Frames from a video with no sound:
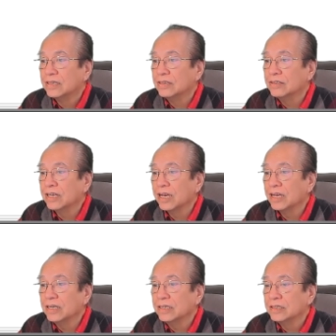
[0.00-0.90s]

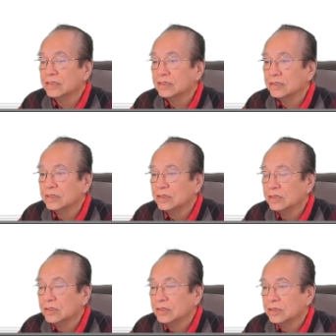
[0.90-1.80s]
Okay.
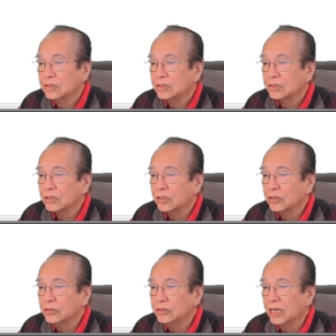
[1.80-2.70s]
So
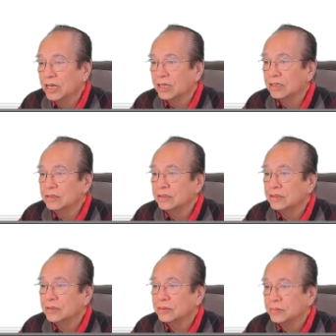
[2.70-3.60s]
now
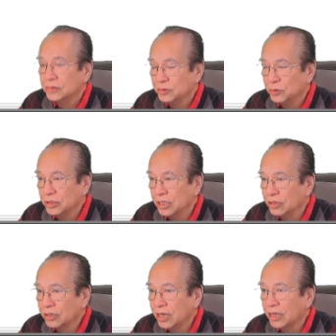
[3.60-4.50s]
we say
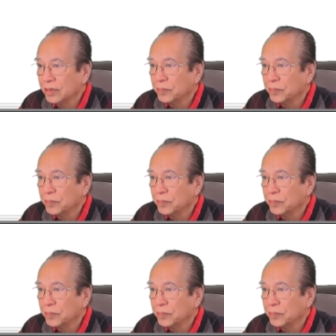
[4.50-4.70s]
okay.